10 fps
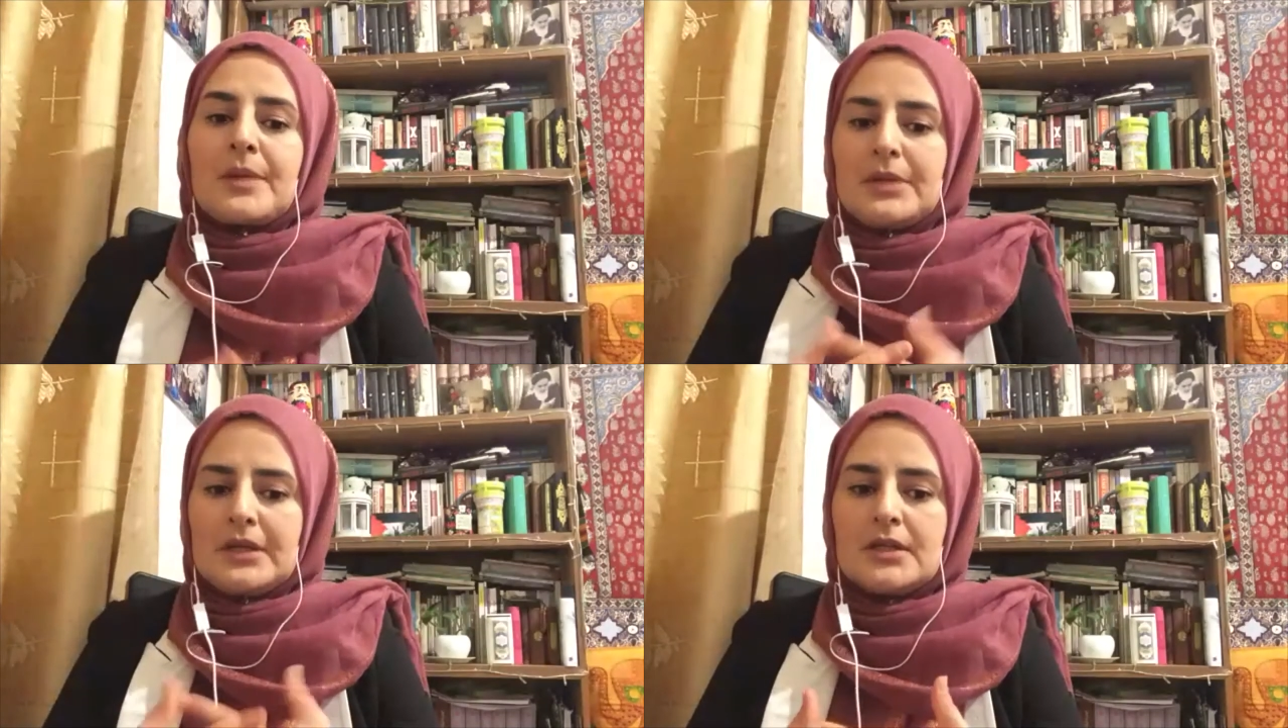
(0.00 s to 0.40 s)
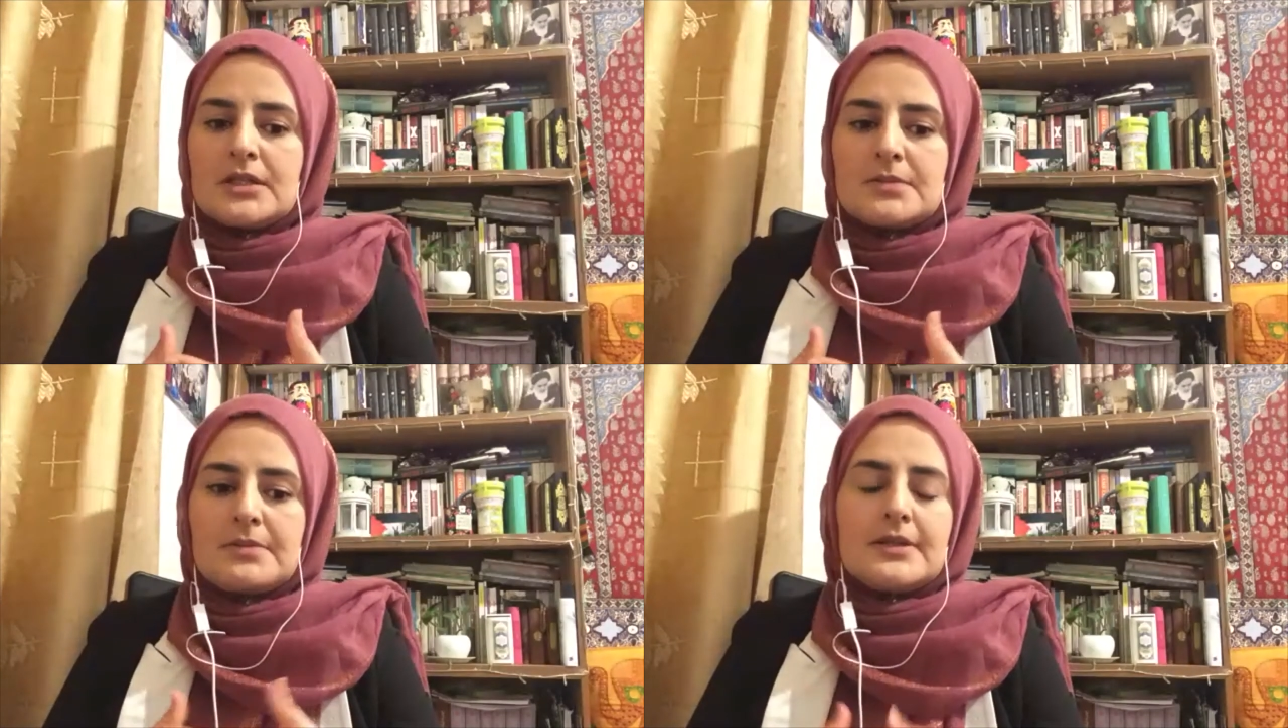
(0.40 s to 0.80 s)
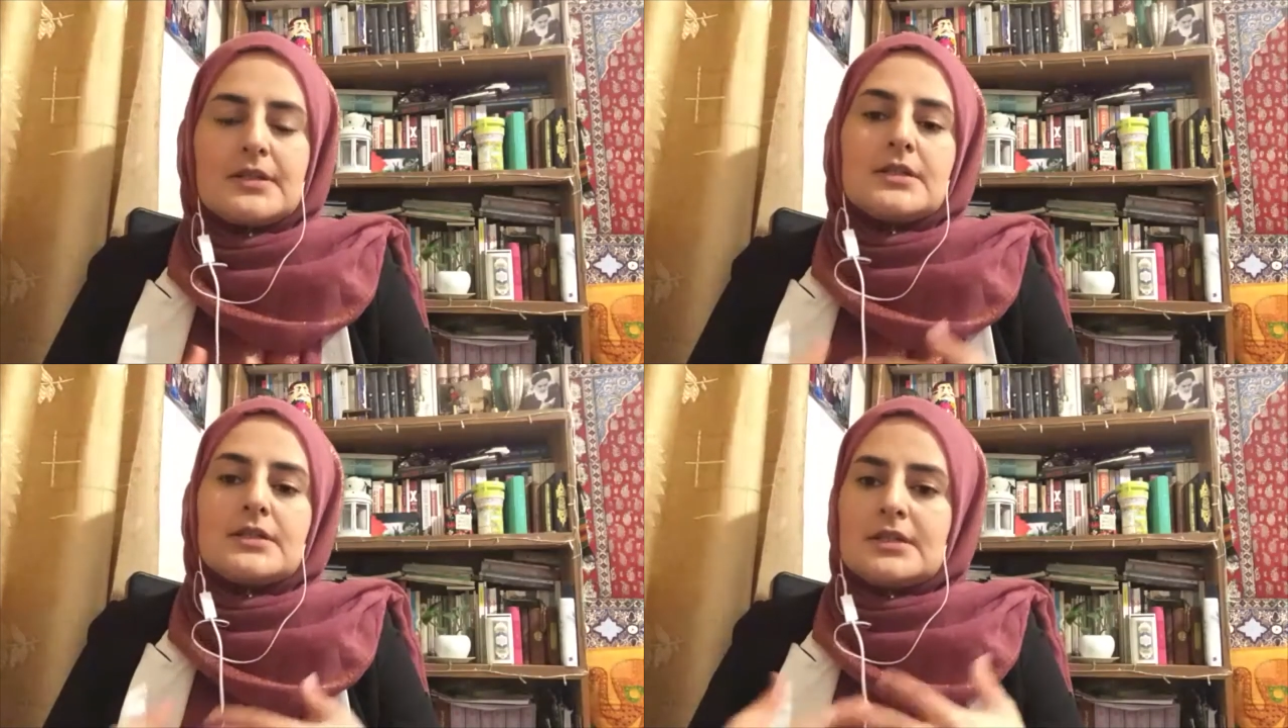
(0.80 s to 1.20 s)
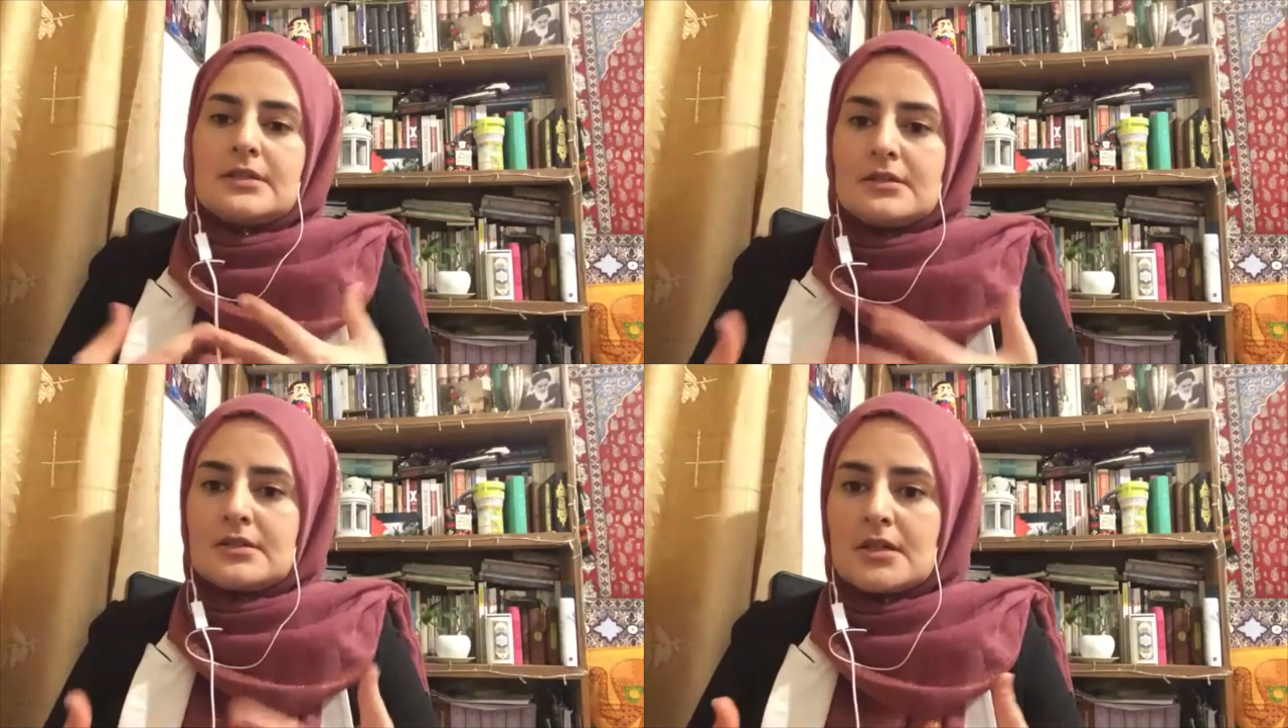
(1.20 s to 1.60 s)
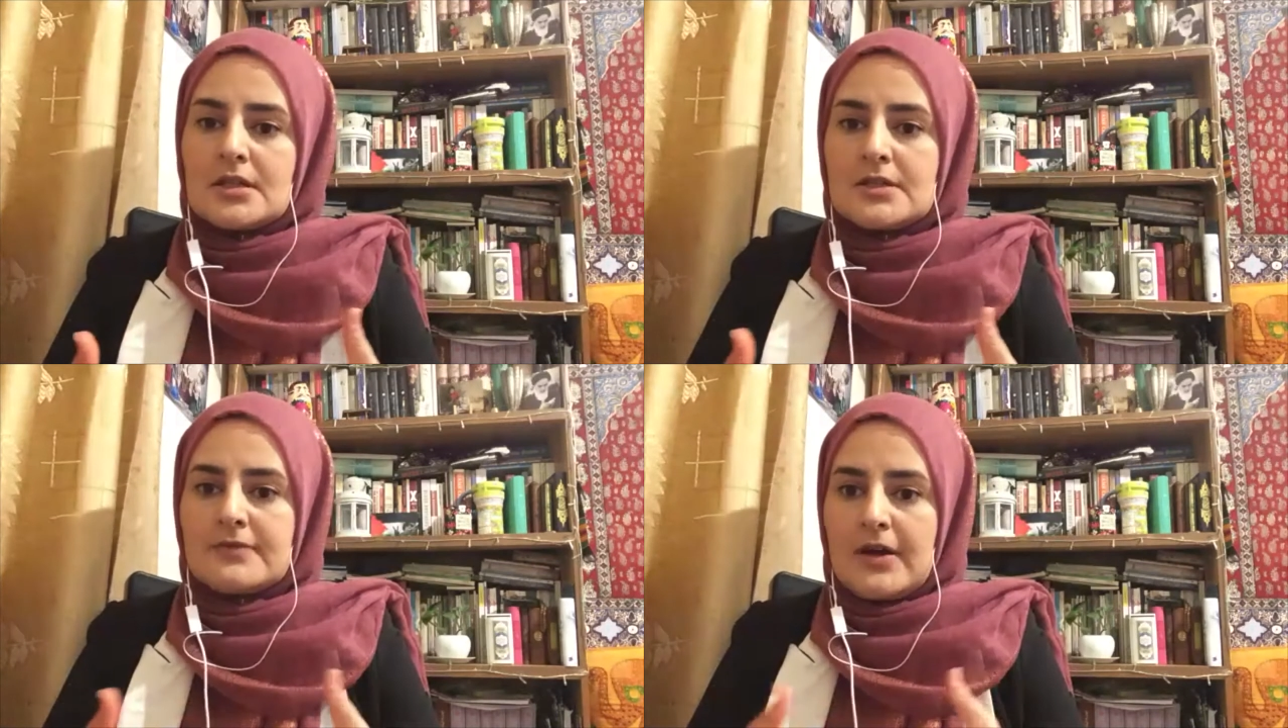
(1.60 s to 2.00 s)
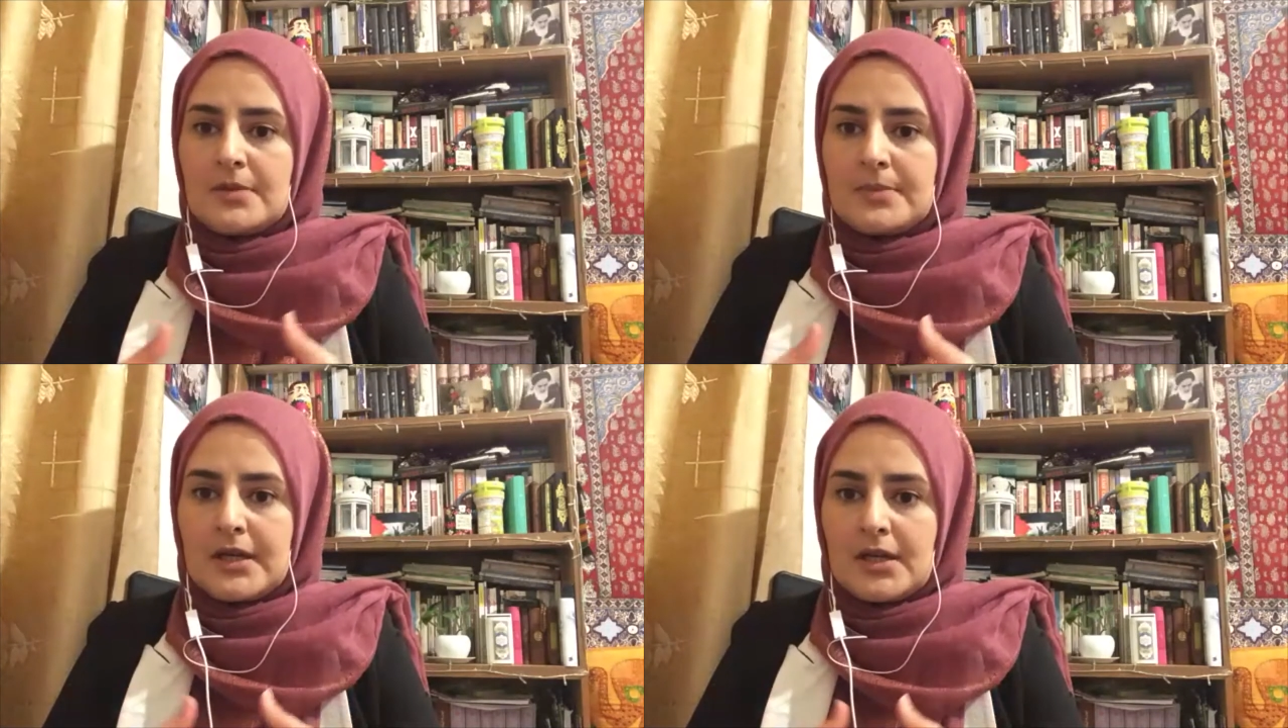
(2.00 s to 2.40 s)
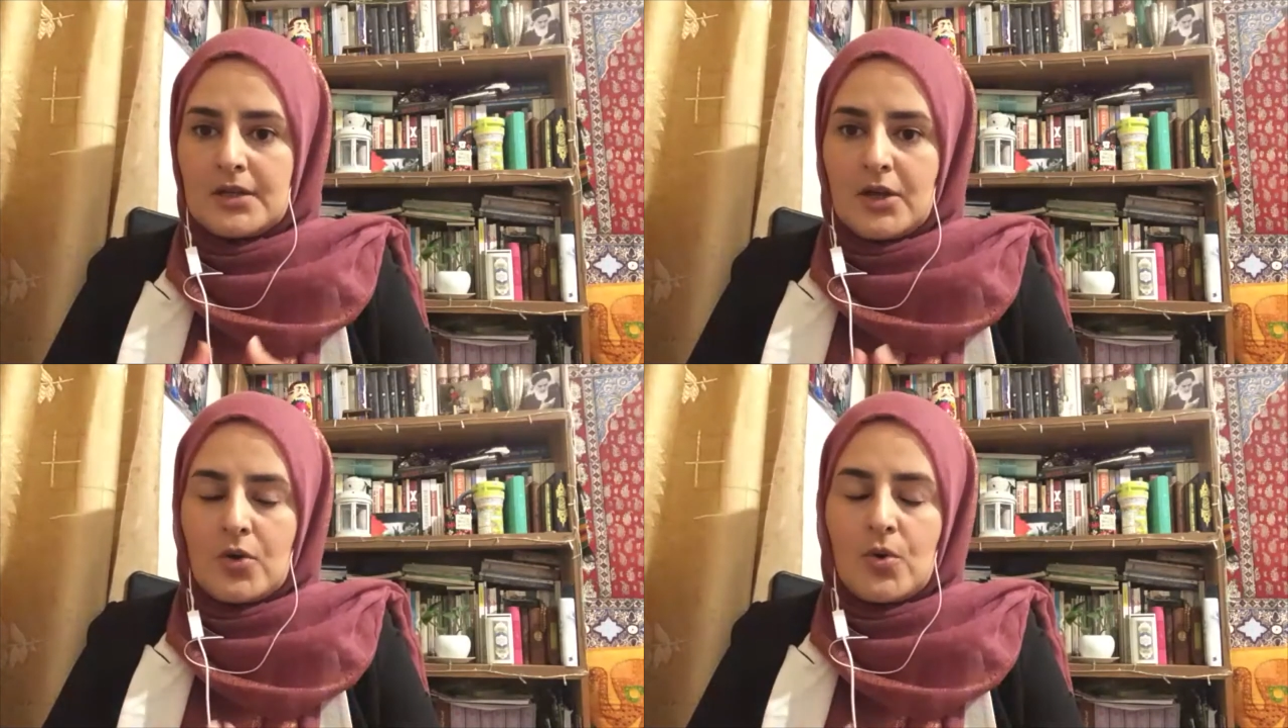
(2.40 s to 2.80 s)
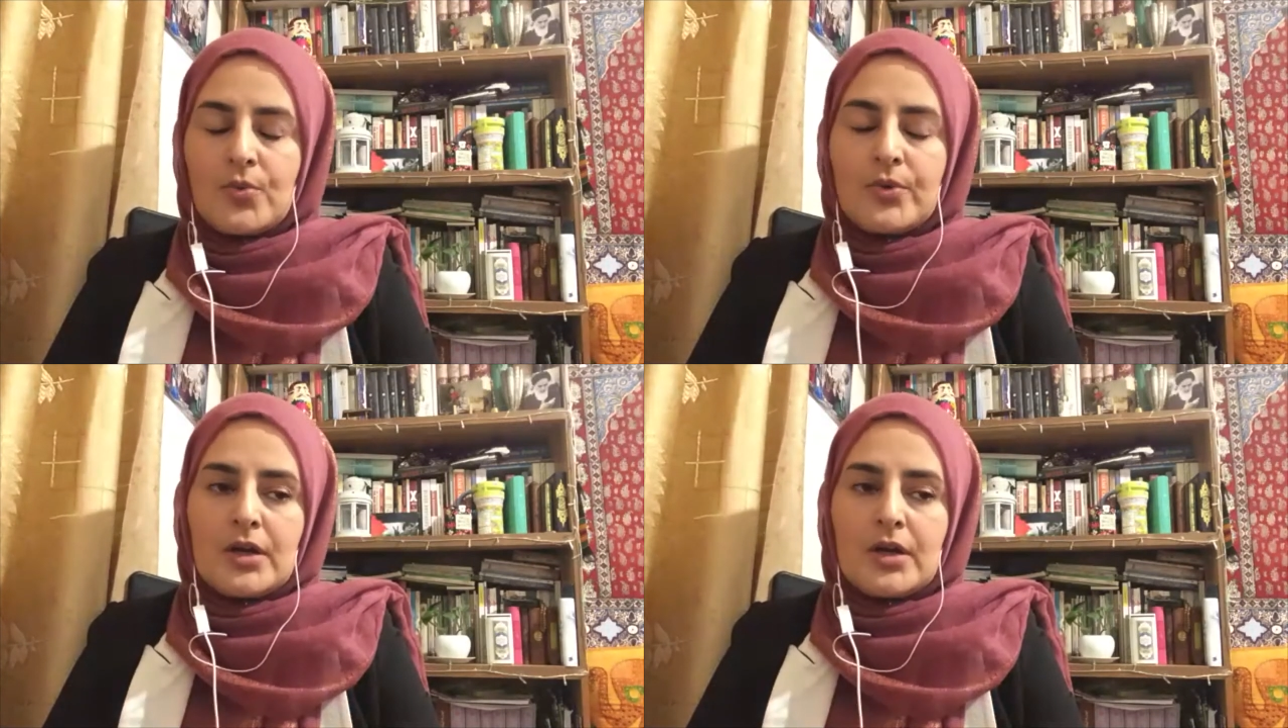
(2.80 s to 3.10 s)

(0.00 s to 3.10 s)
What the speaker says: being independent and developing their own